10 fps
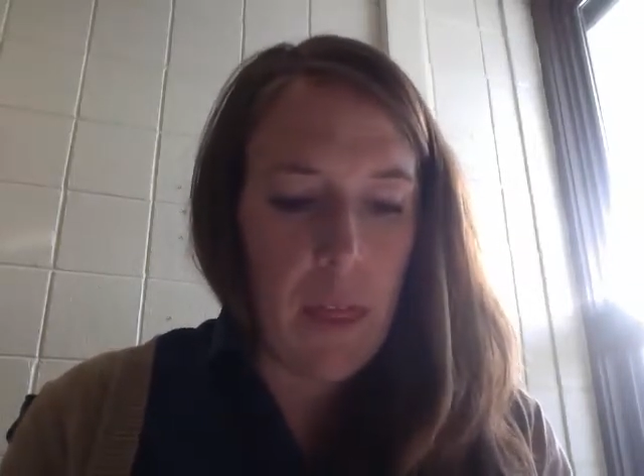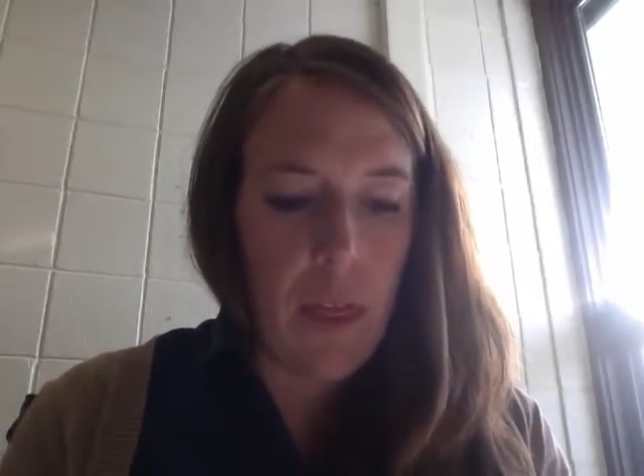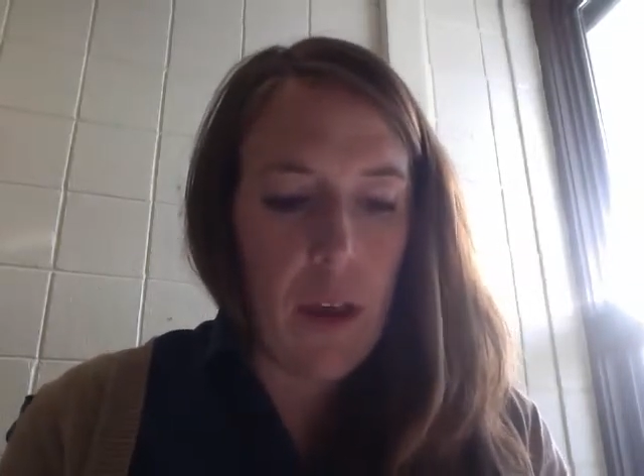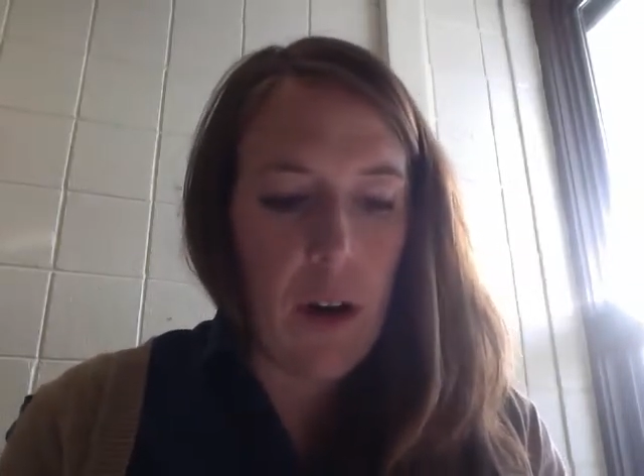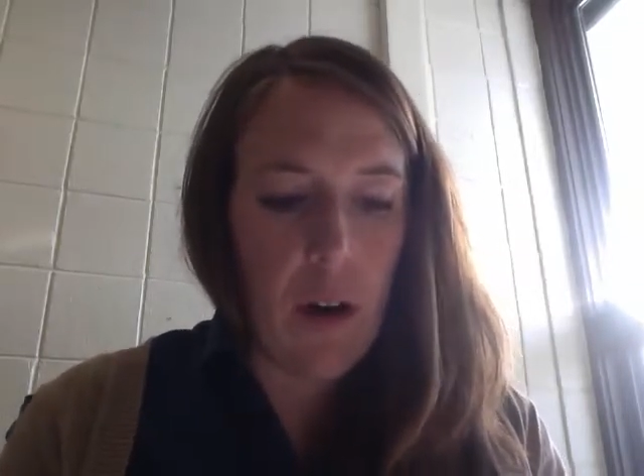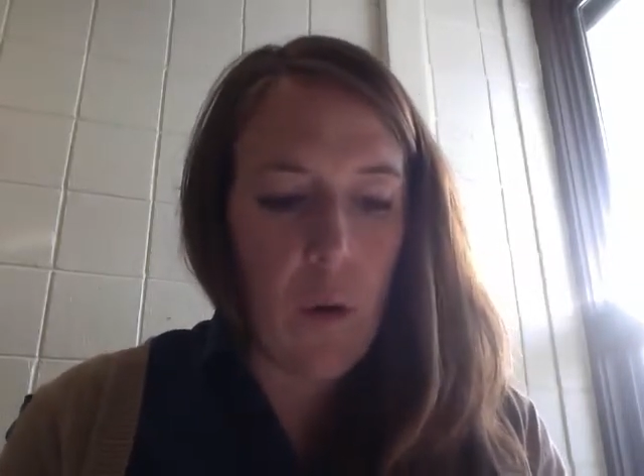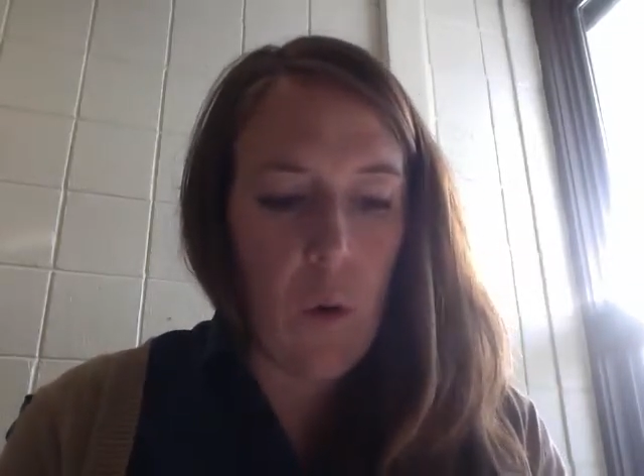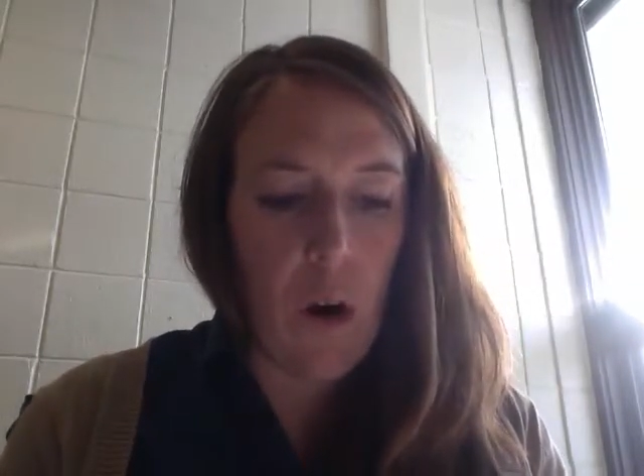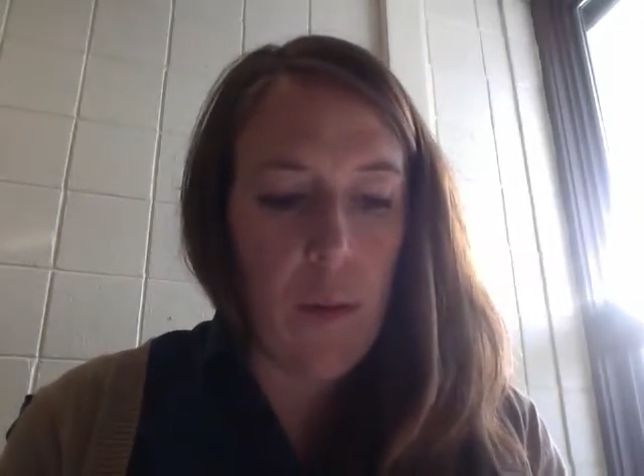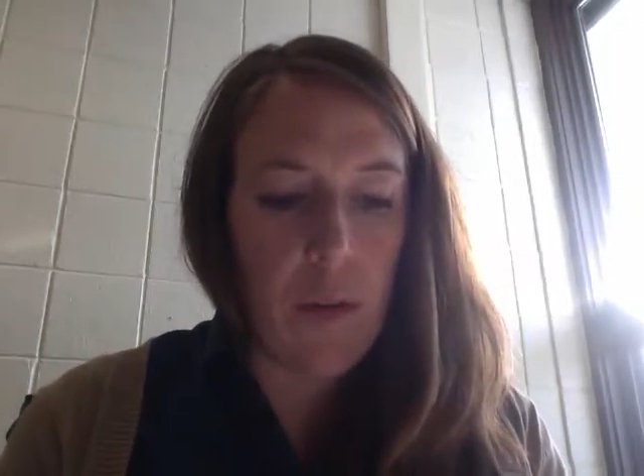the
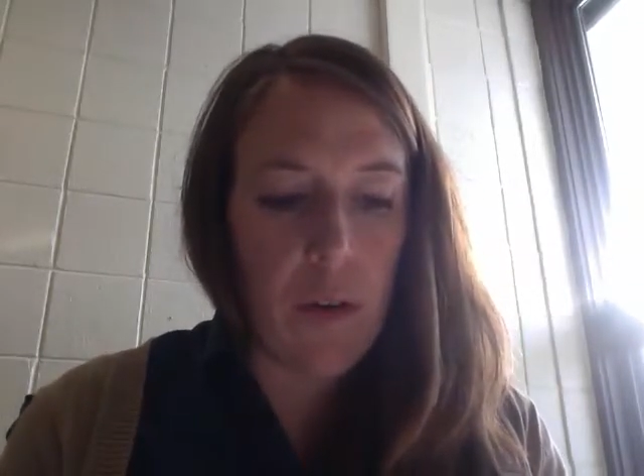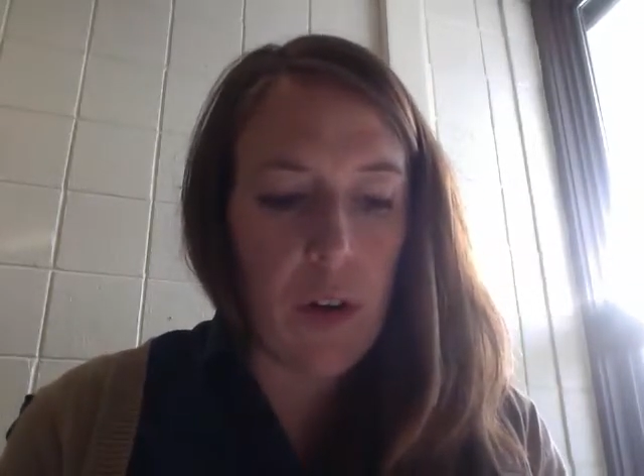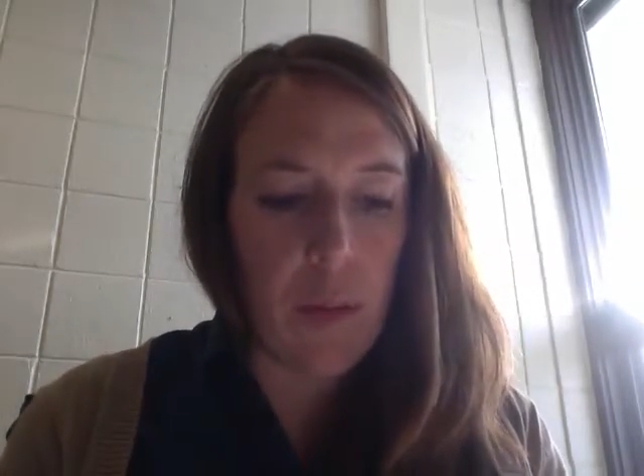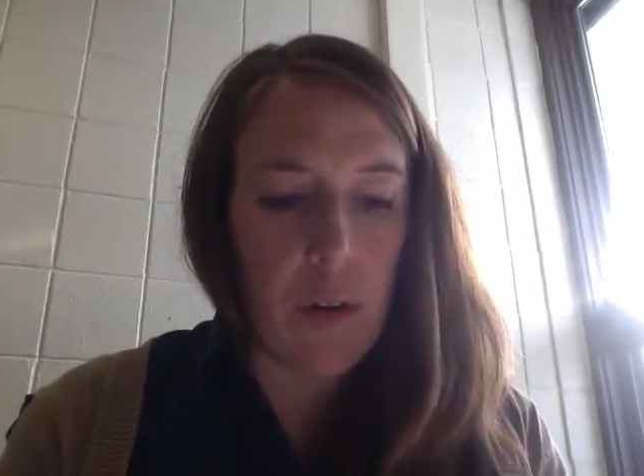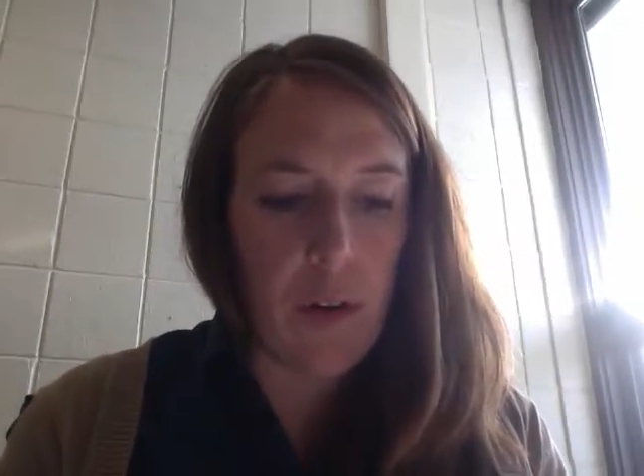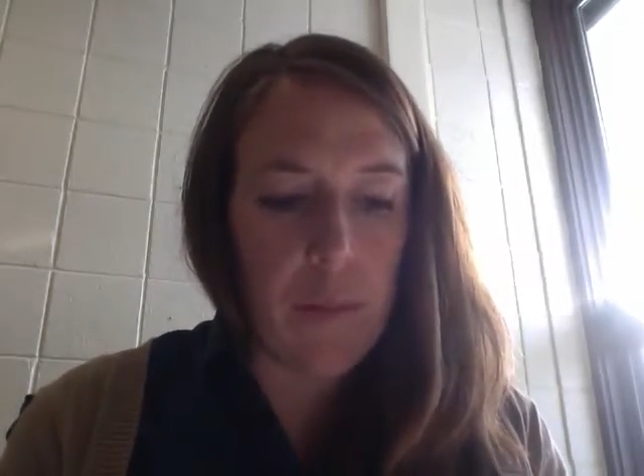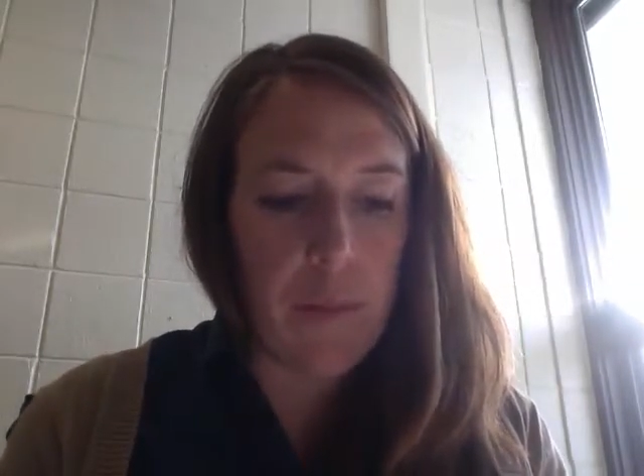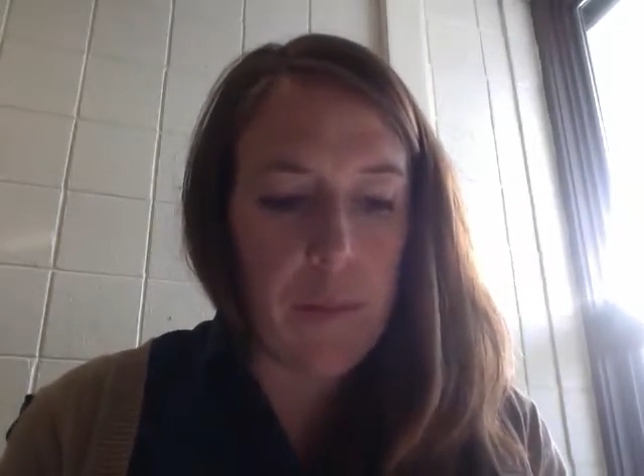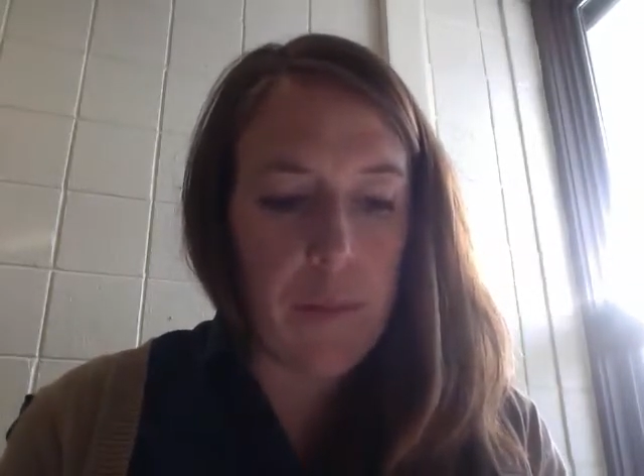horrible criminal,